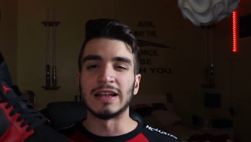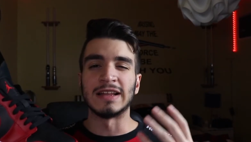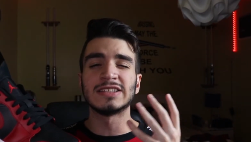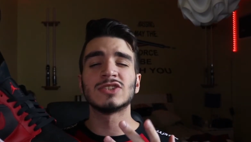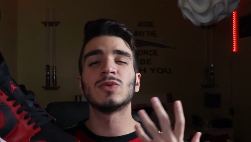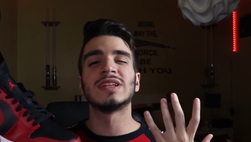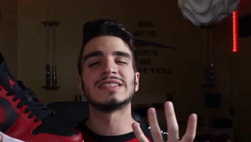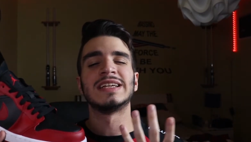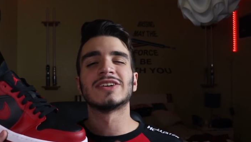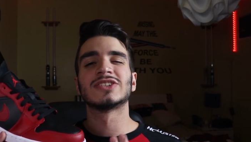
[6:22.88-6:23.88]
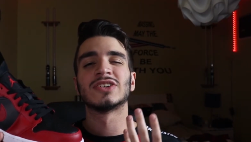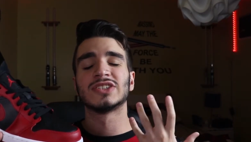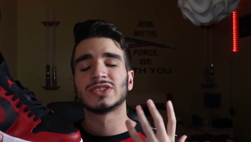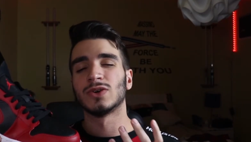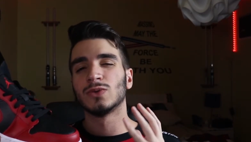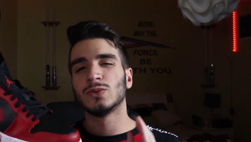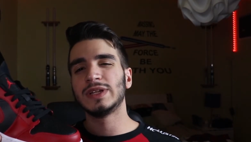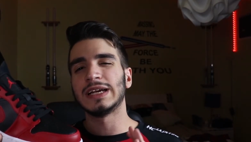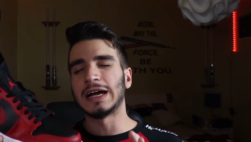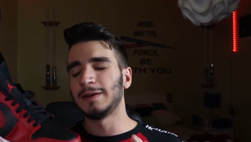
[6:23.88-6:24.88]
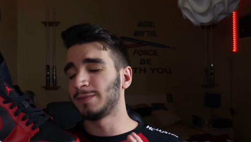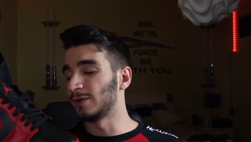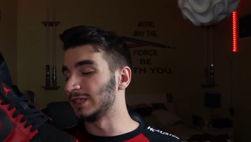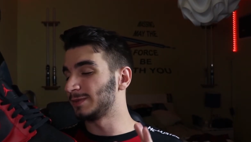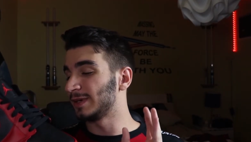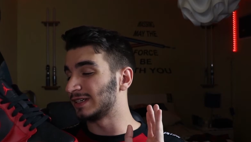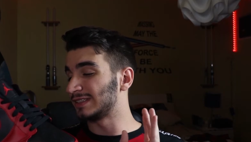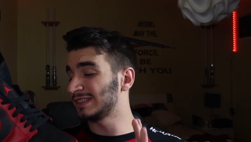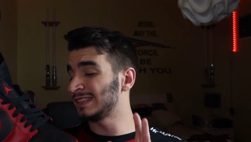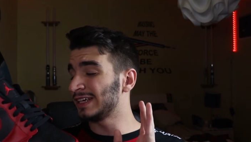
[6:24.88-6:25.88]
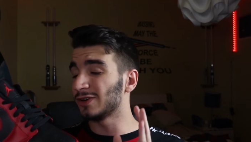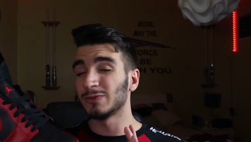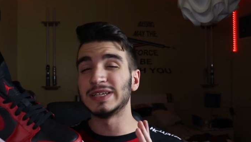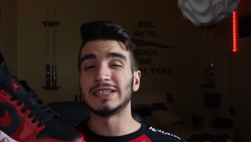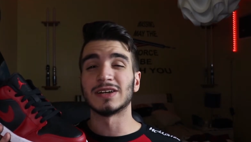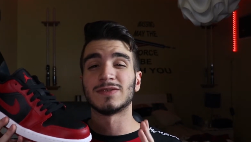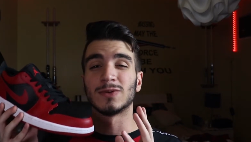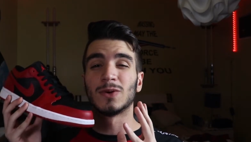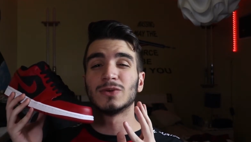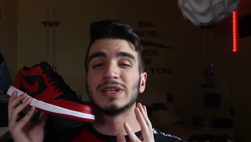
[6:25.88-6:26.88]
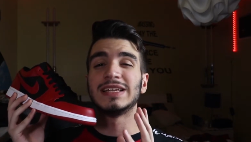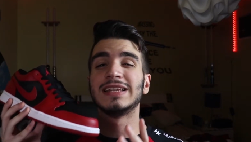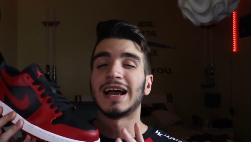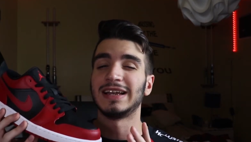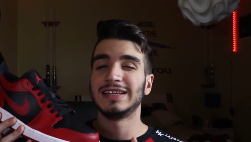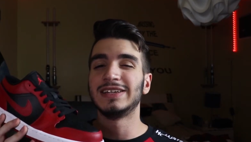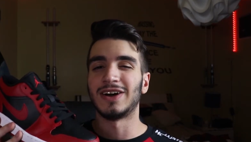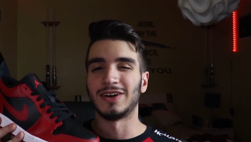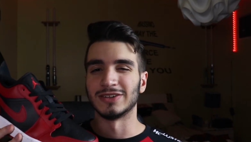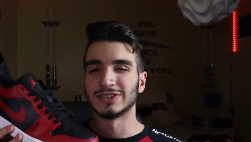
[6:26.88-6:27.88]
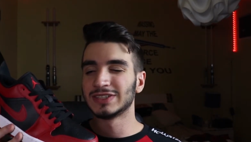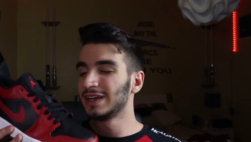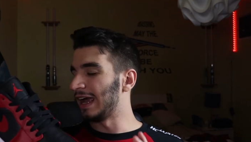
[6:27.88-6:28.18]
Now this is where this sneaker is going to score really high points because this sneaker retailed for only $90.